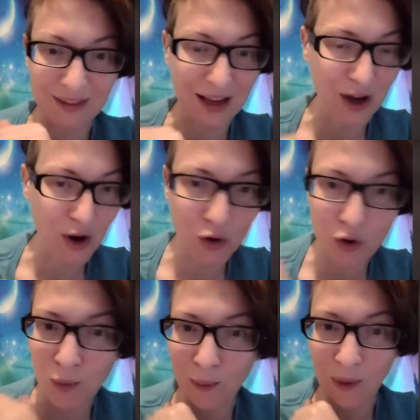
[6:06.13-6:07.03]
like,
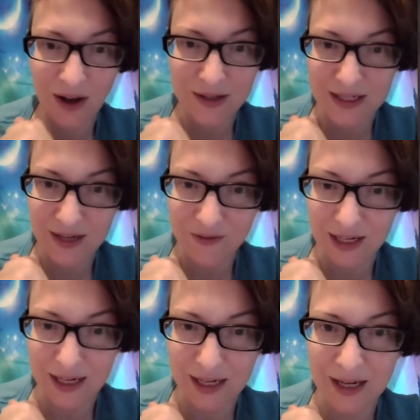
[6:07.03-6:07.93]
uber
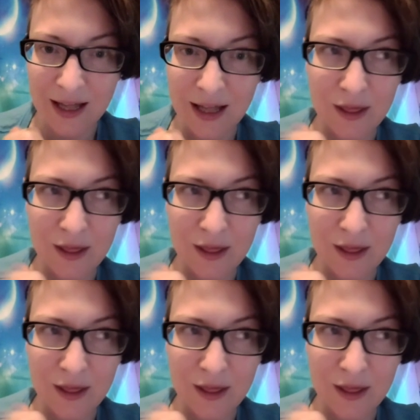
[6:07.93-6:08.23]
positivity,